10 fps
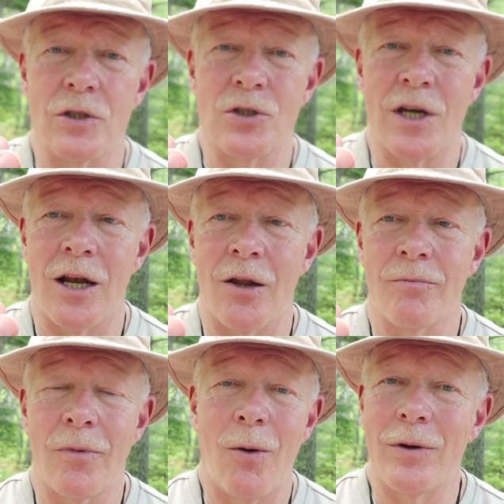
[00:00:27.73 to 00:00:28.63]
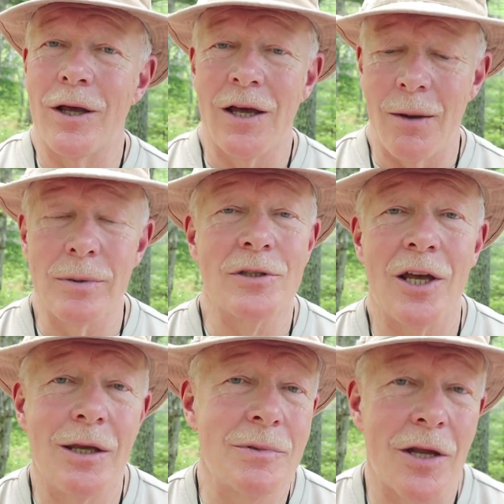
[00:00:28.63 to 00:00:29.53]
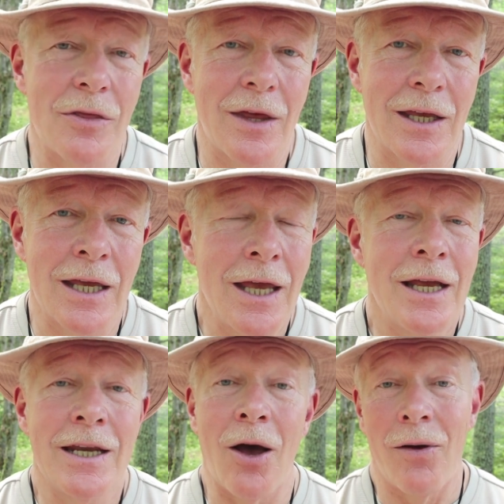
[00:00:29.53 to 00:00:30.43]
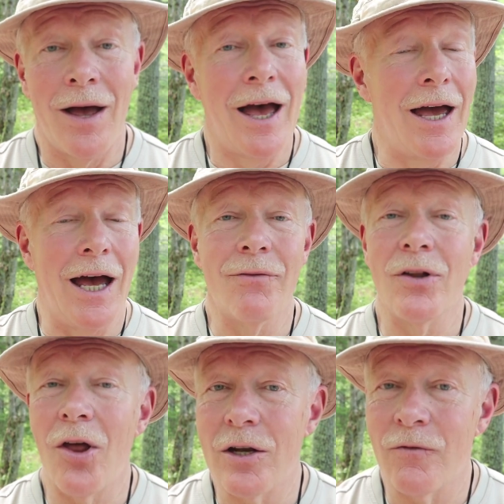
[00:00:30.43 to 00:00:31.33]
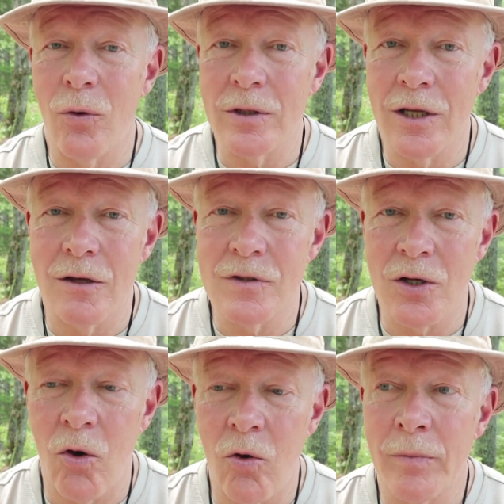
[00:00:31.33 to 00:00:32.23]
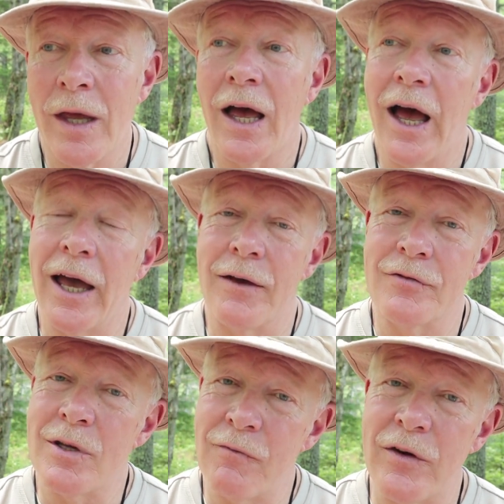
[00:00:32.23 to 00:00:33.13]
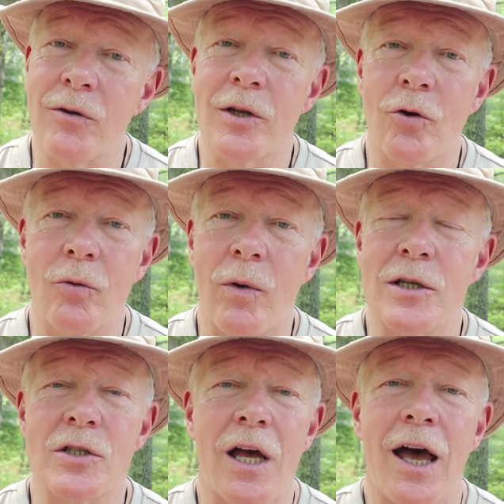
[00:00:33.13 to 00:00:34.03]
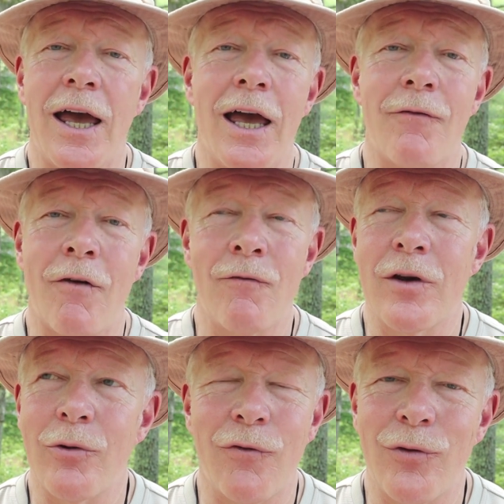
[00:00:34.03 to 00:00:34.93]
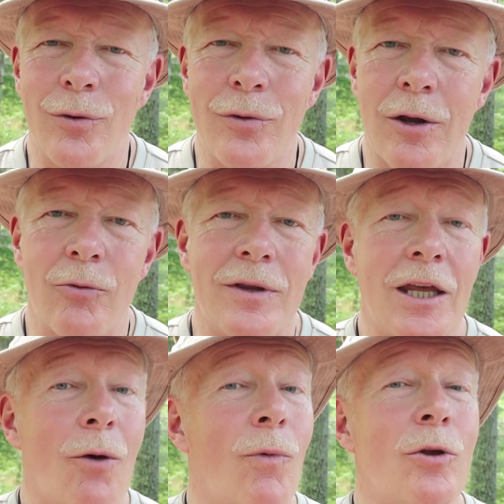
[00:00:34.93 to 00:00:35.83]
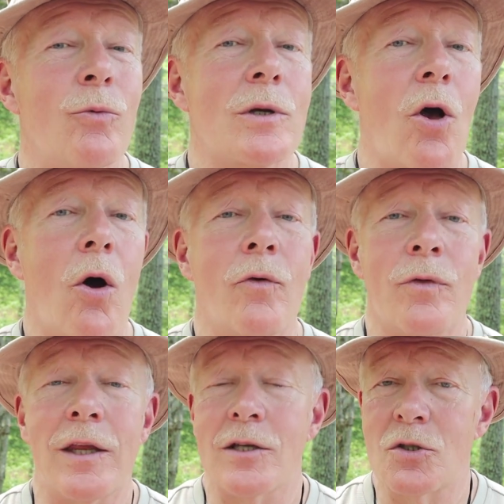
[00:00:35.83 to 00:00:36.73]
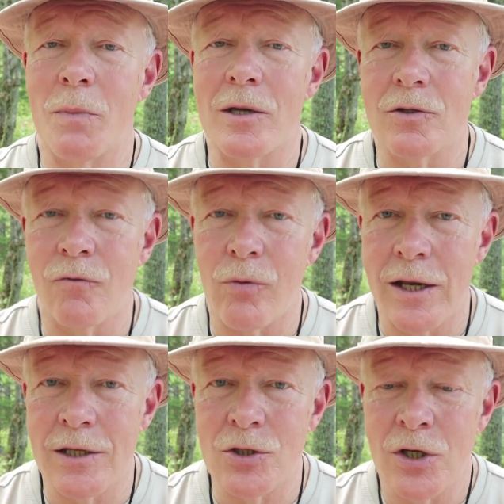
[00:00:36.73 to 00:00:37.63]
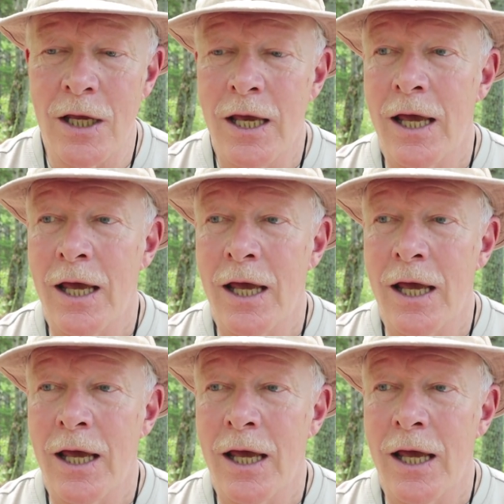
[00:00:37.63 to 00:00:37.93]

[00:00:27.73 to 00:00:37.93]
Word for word: this channel? Only a couple times, I think. Now, I have a lot of folding knives at home, I have some fairly good ones. I have very few that are in the what you would call the expensive range,